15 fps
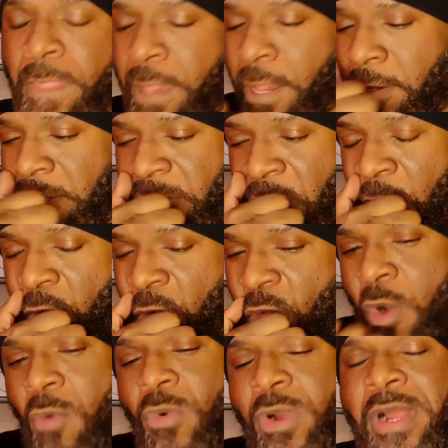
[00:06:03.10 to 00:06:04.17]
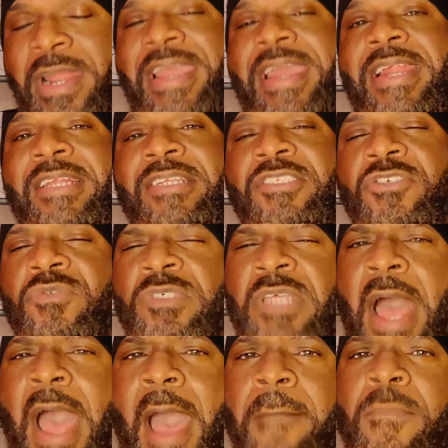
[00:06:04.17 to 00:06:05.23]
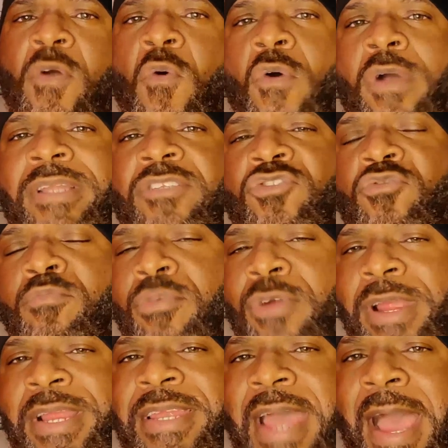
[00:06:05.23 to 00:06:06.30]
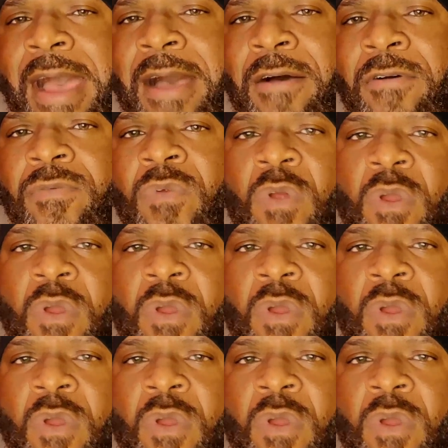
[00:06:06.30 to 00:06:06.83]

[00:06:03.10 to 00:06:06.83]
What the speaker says: So what we're going to get into is I'm going to break down